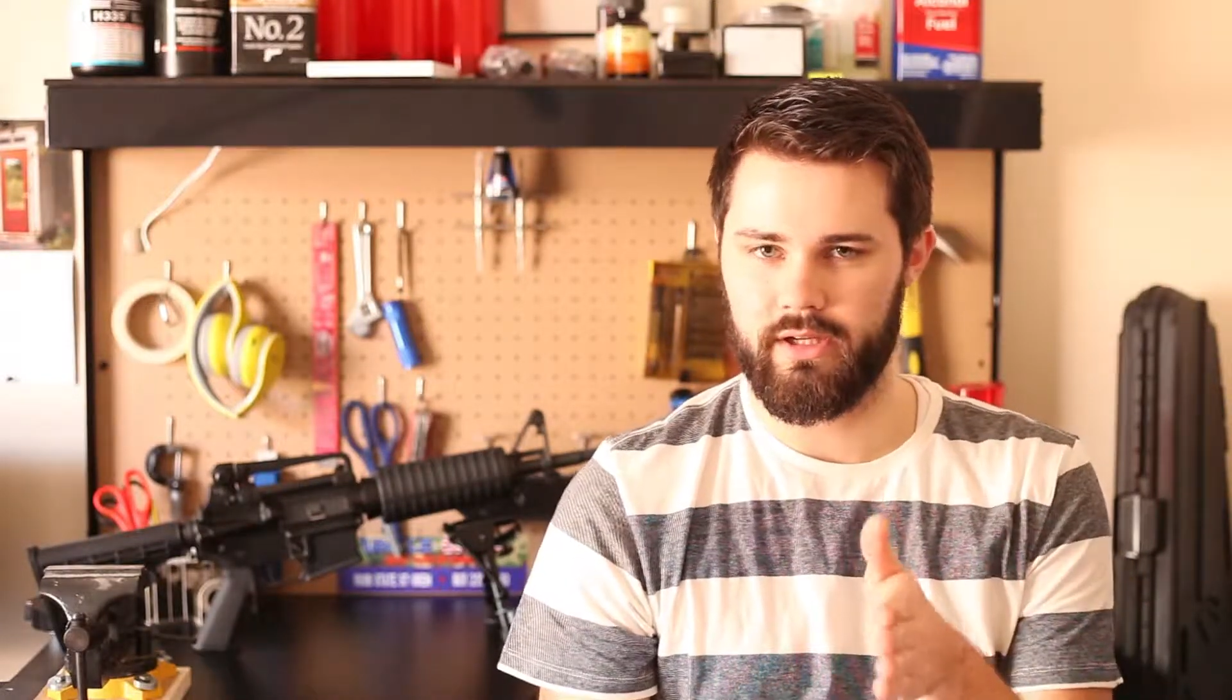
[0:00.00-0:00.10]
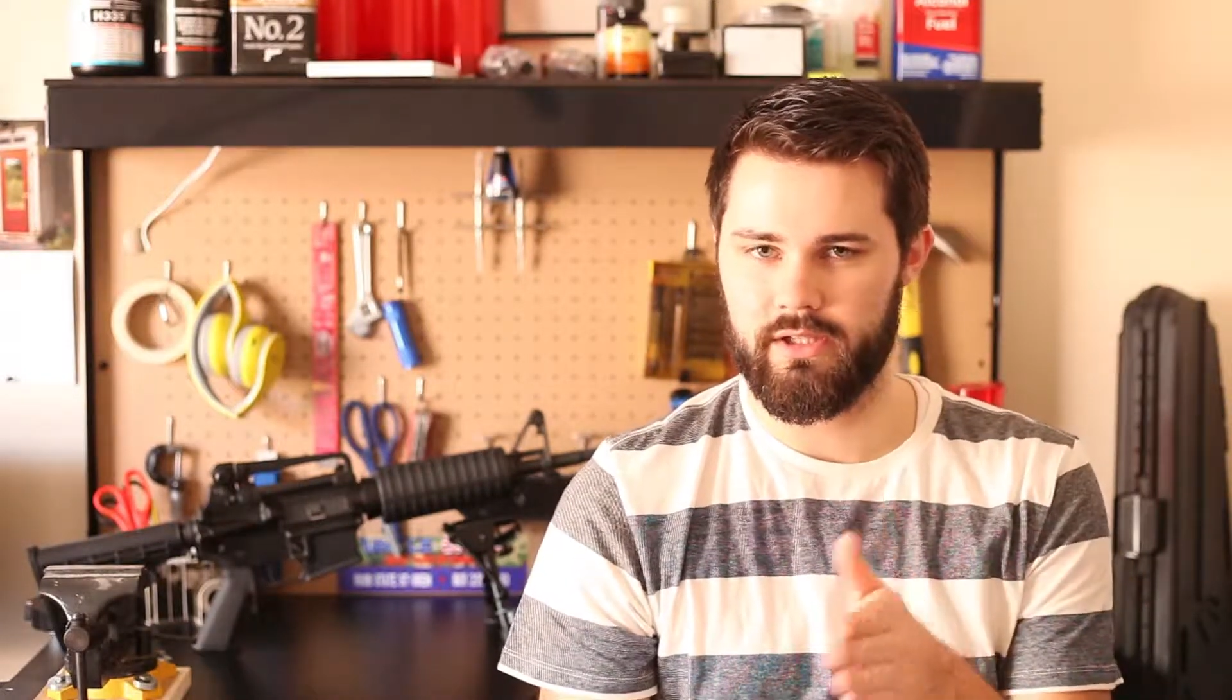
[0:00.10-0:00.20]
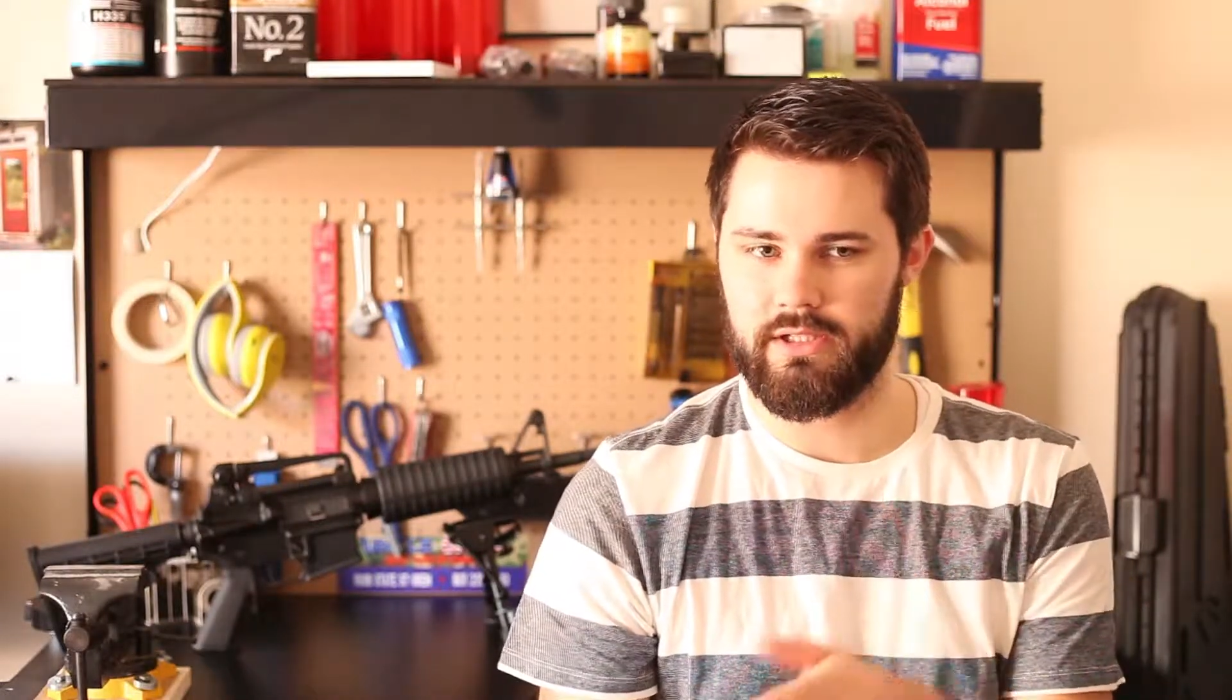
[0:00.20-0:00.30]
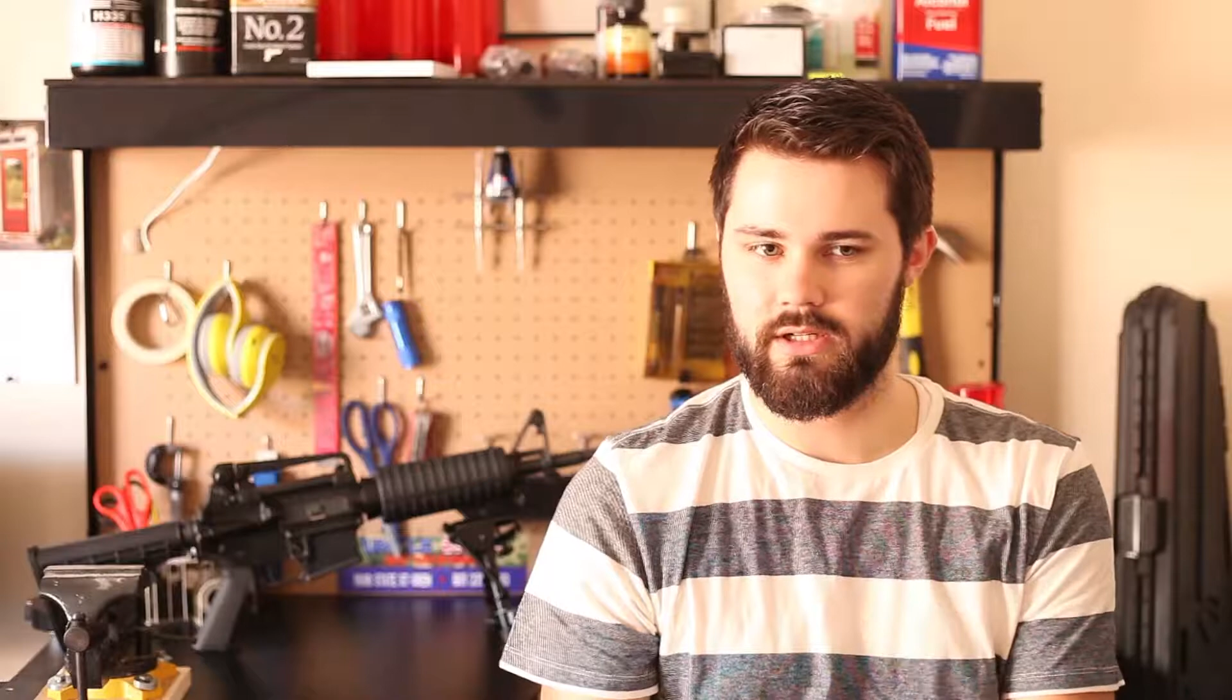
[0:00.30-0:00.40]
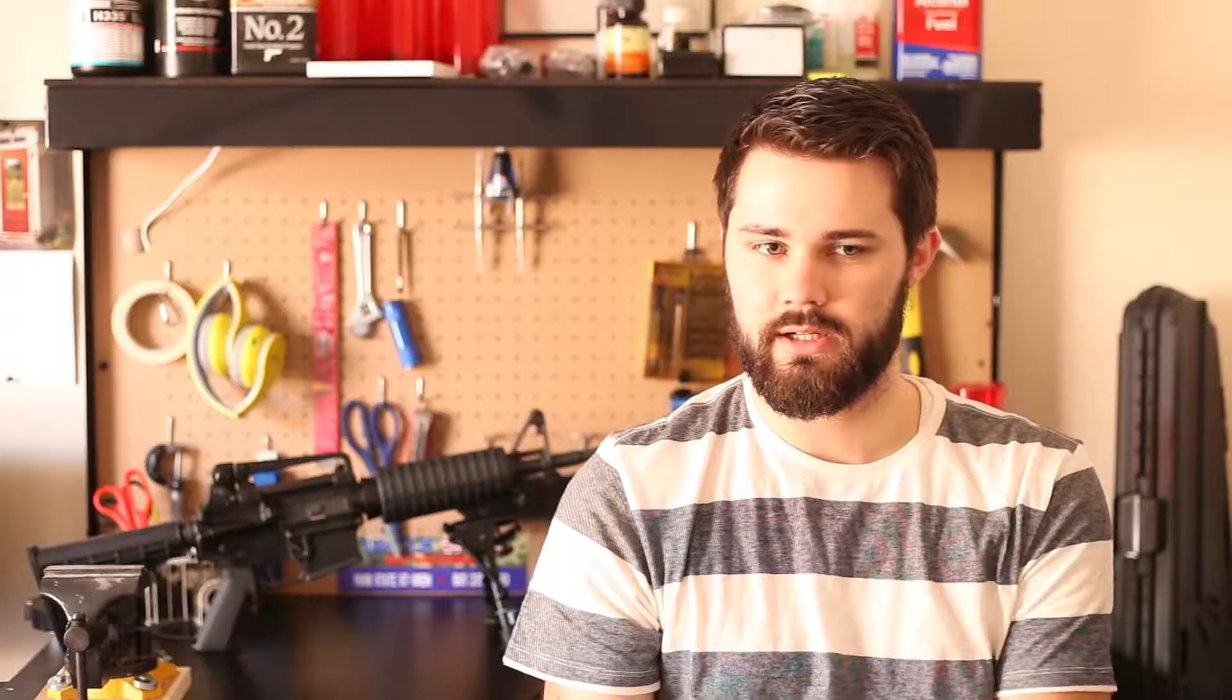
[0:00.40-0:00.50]
on
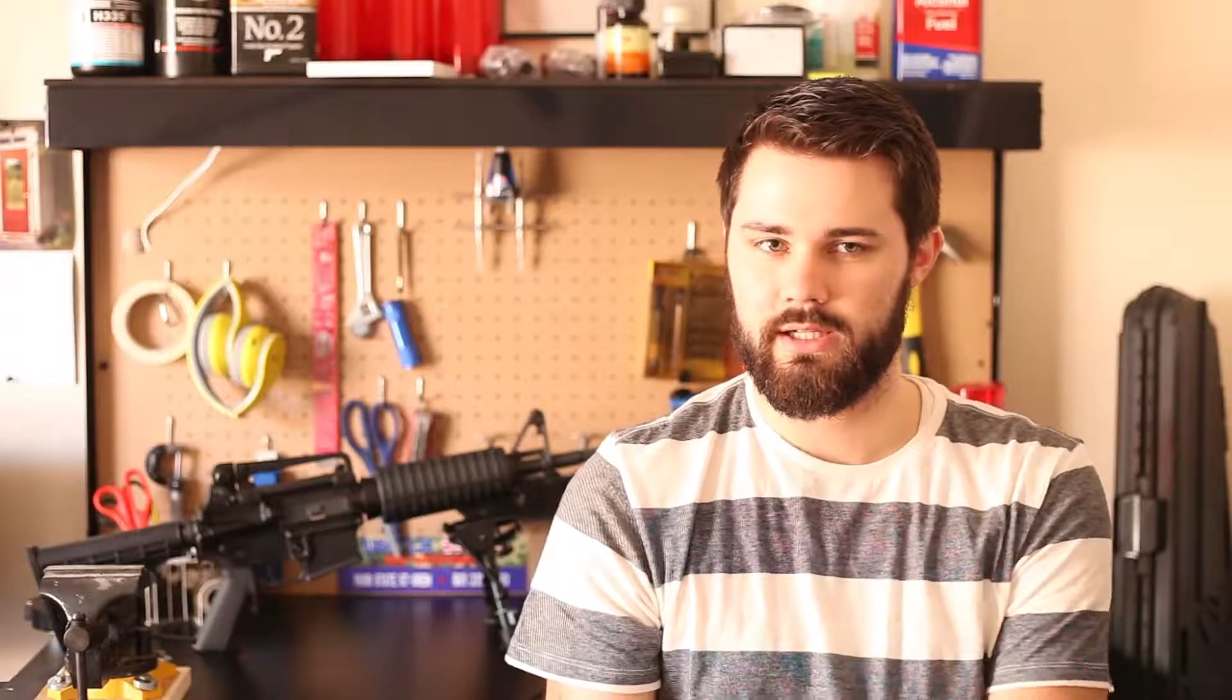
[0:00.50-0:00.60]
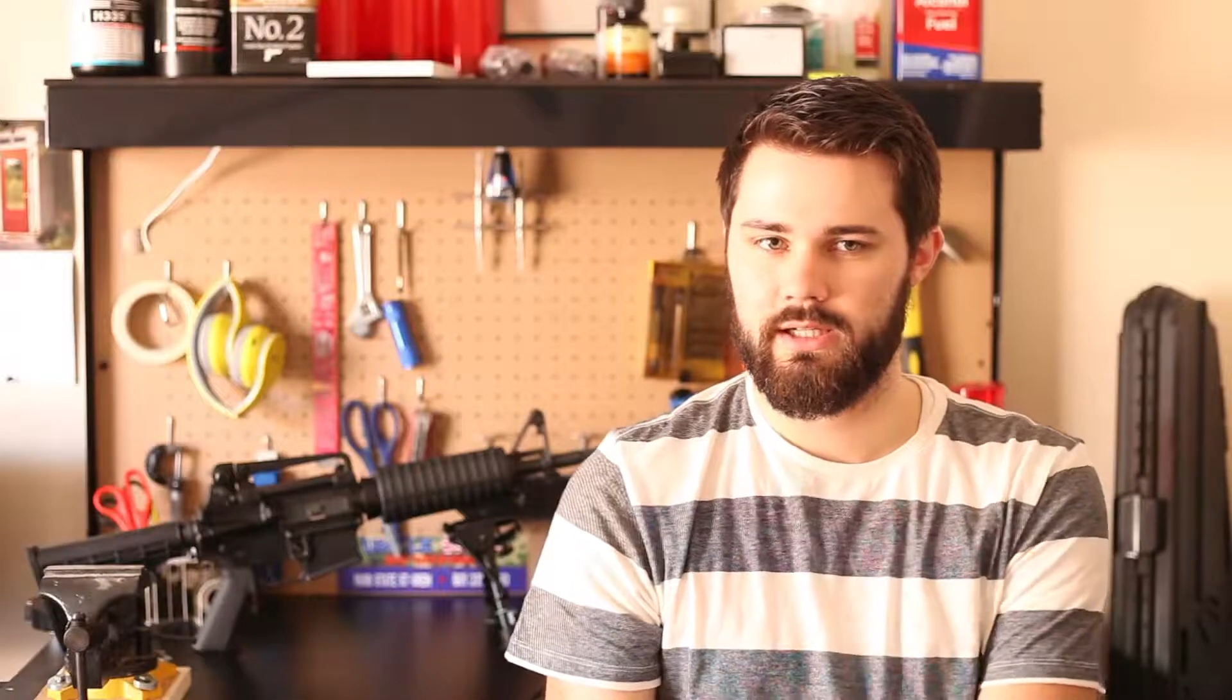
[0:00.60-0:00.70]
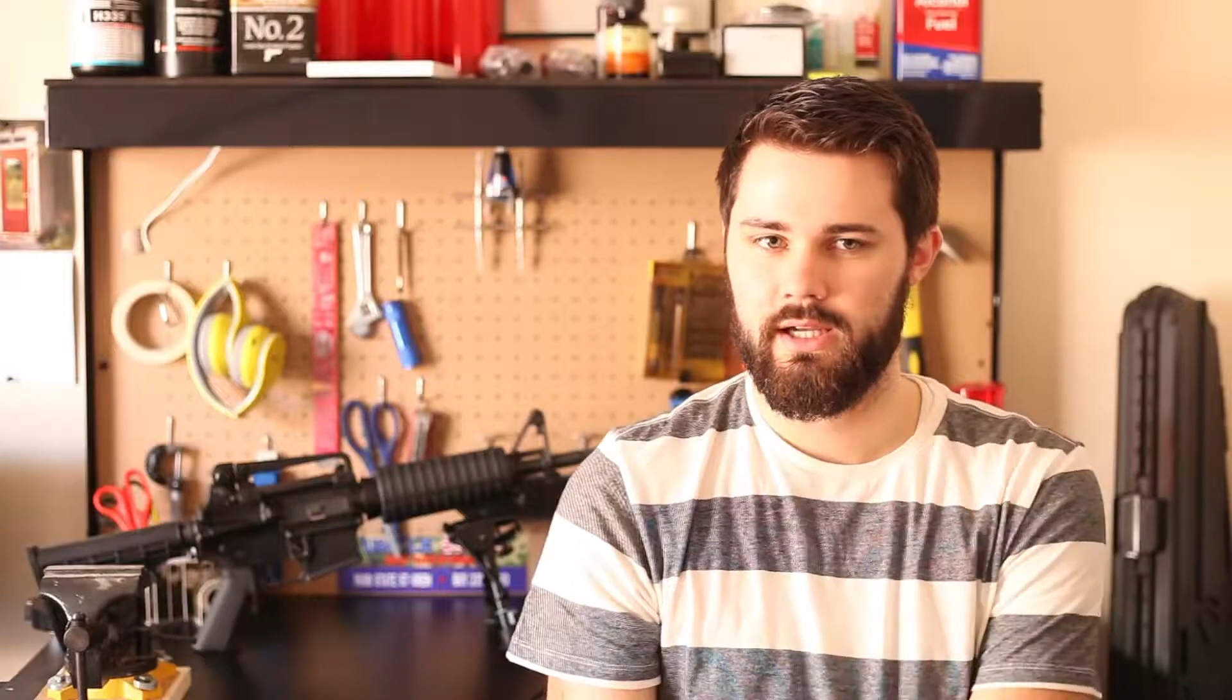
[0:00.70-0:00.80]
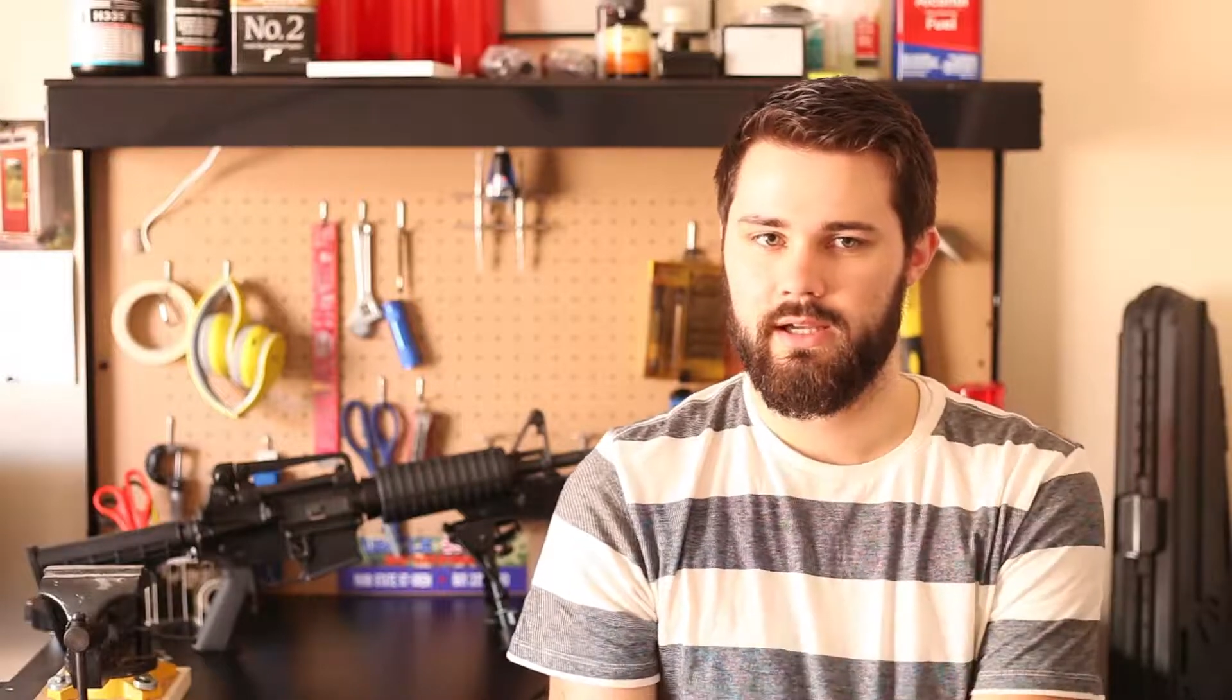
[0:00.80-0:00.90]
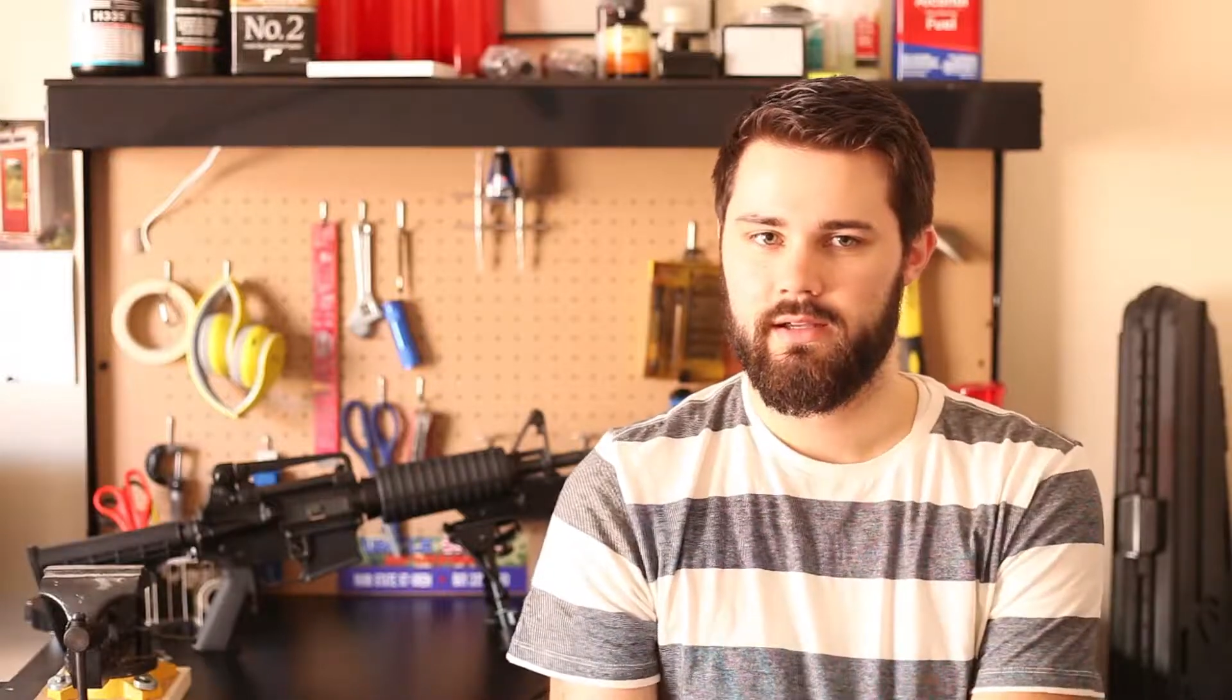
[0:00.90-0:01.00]
the target